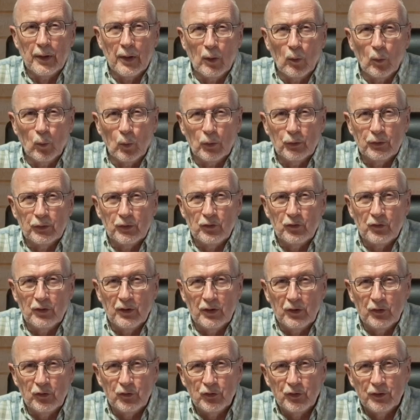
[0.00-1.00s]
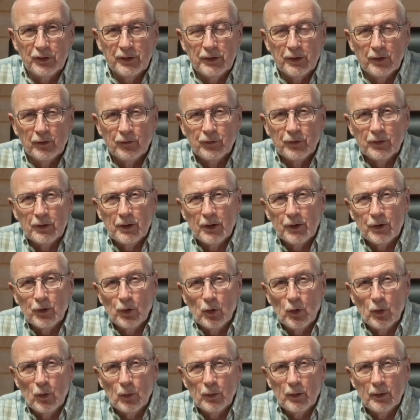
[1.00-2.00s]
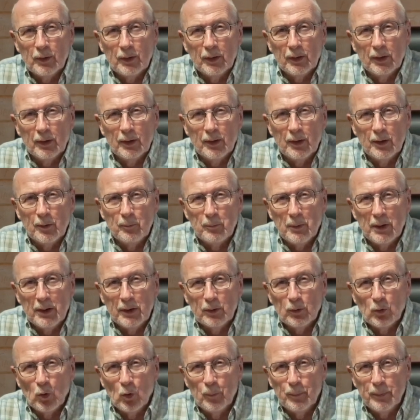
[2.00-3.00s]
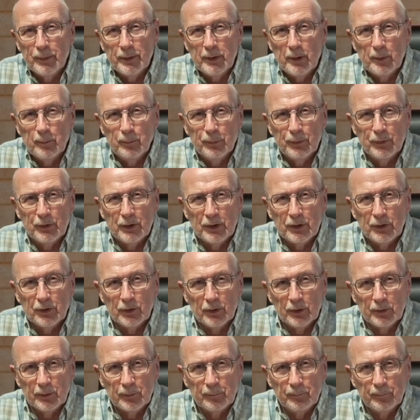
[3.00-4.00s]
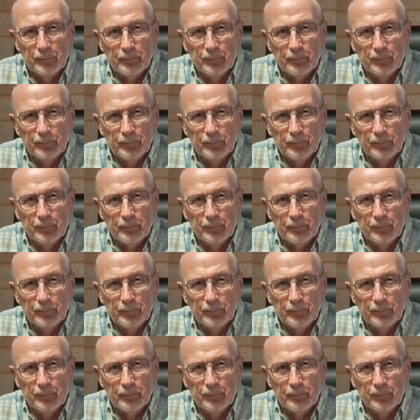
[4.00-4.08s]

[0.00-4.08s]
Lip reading: Now, what is the history of the catalog and my copy in particular?